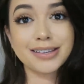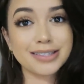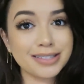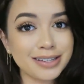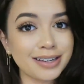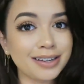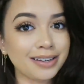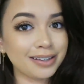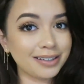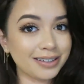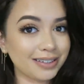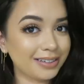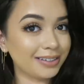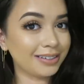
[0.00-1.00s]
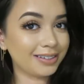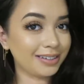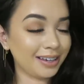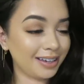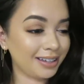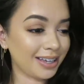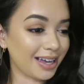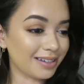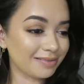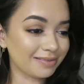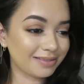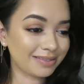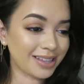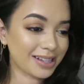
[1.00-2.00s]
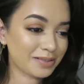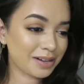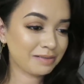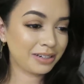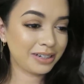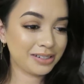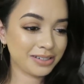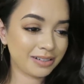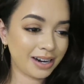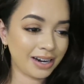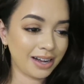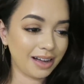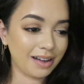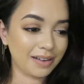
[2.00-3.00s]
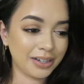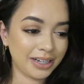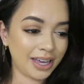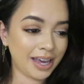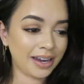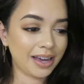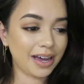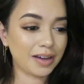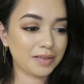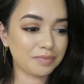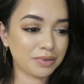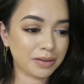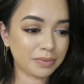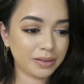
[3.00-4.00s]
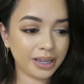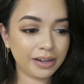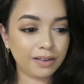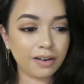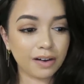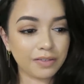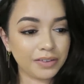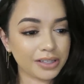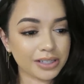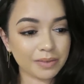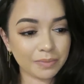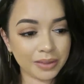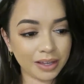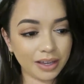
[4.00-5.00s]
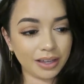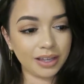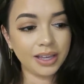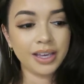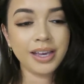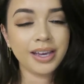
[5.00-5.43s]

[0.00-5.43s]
So yeah, that's what I'm gonna do right now. I'm gonna head out, probably get a coffee or something.